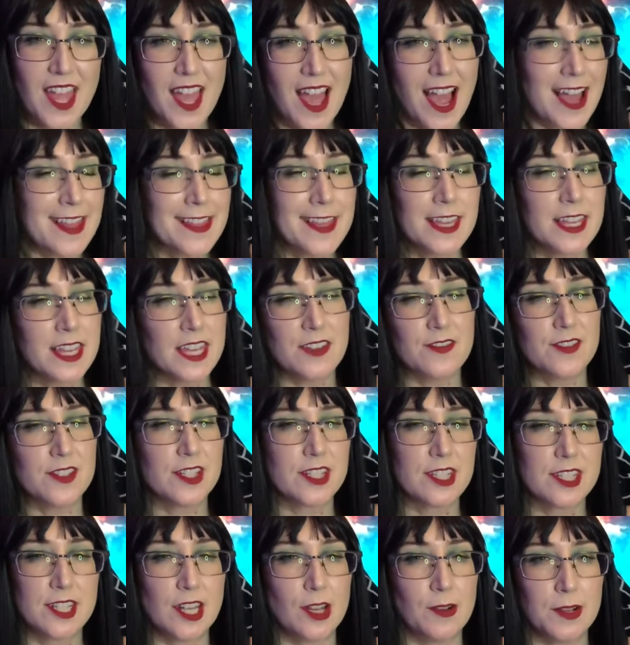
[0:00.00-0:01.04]
I think even
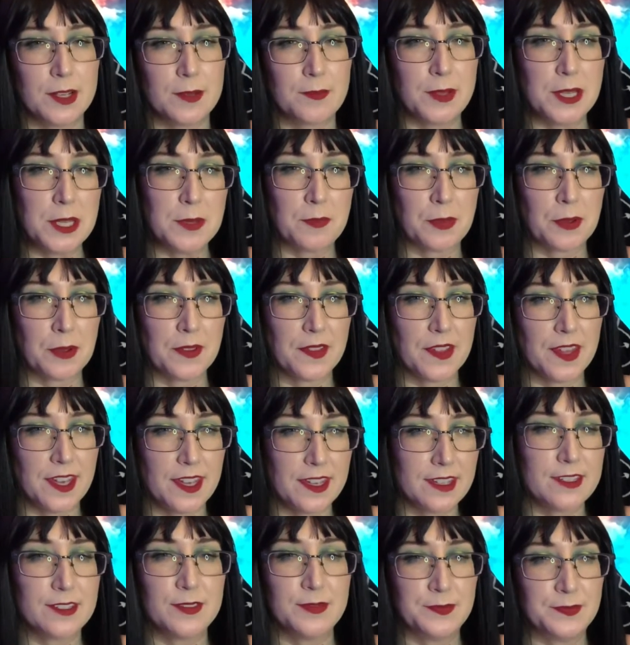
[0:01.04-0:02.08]
stoic people,
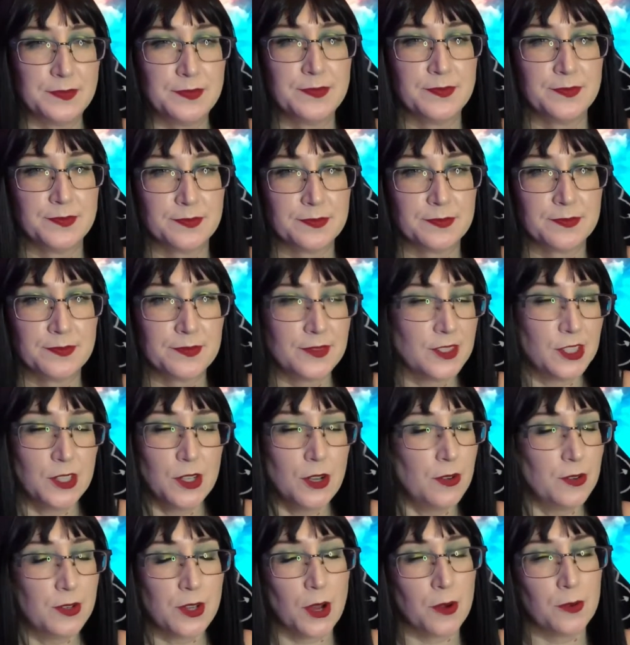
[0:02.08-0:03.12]
like, you
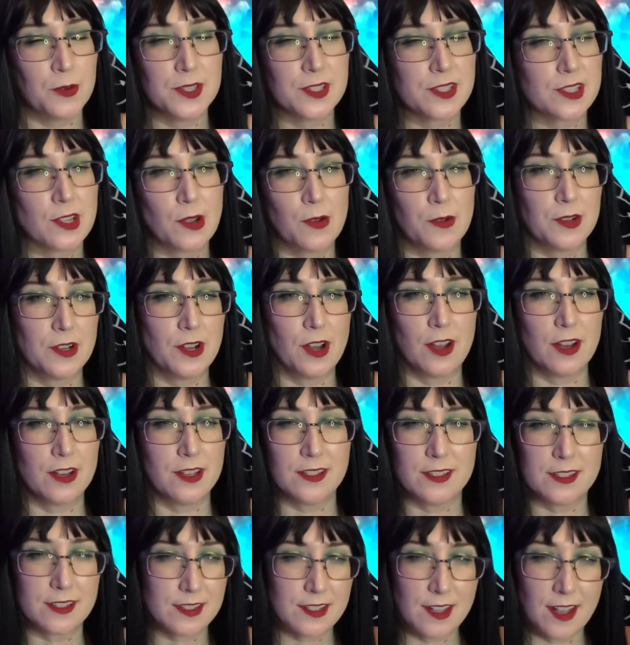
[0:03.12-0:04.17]
don't know what's going on
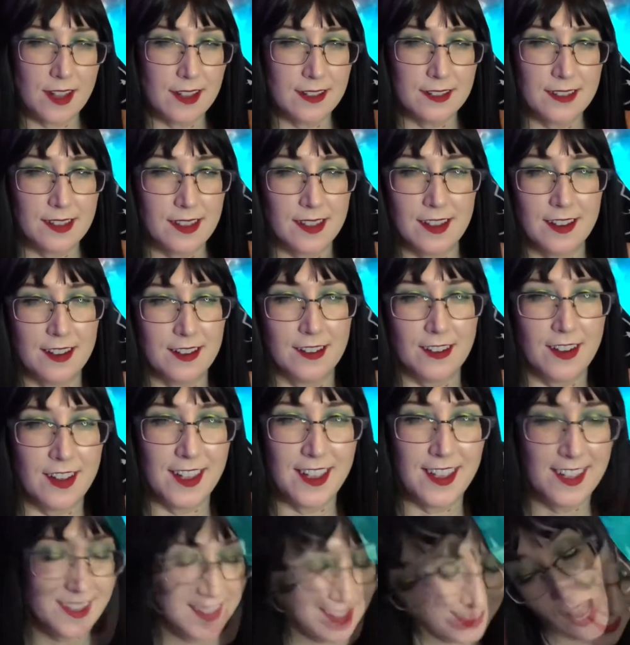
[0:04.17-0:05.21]
inside there,
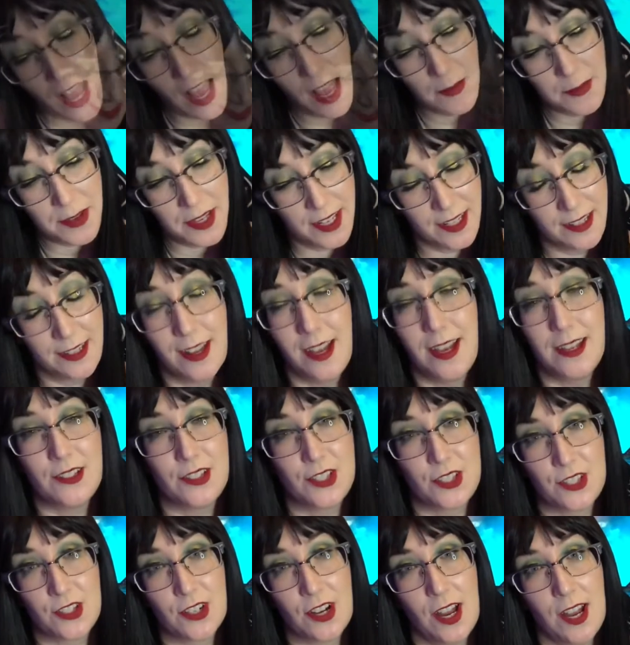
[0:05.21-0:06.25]
right? I mean, nice
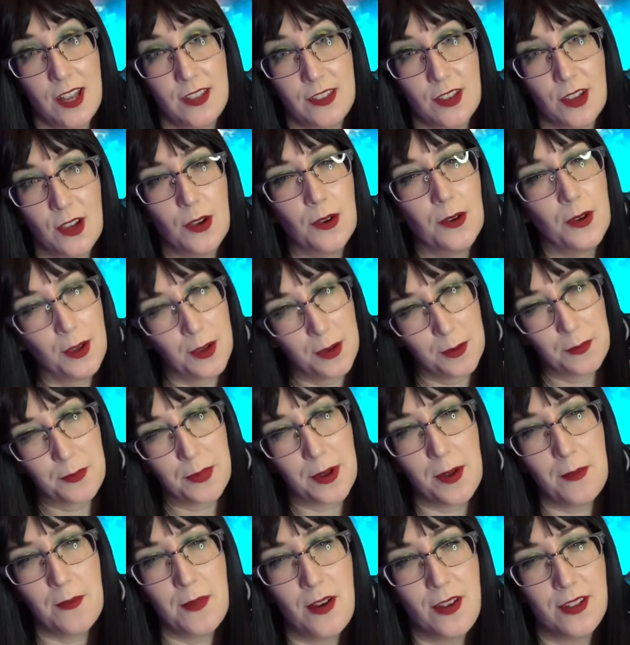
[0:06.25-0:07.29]
try though, but
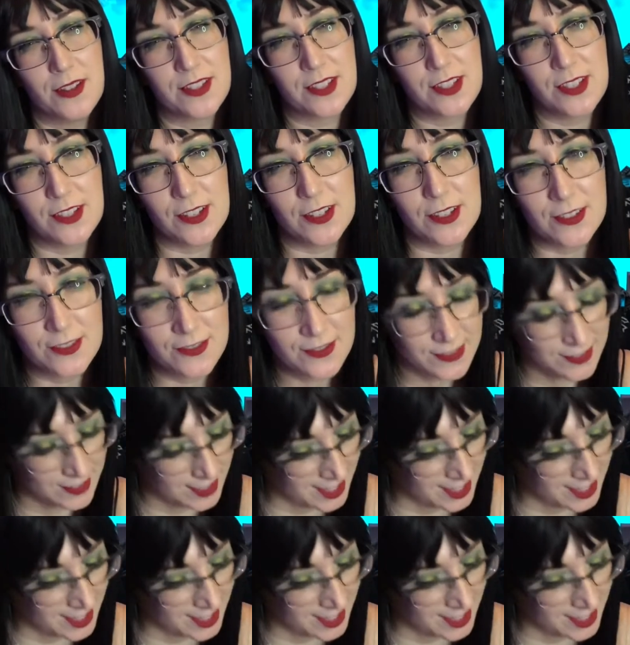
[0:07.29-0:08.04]
I'm on to you.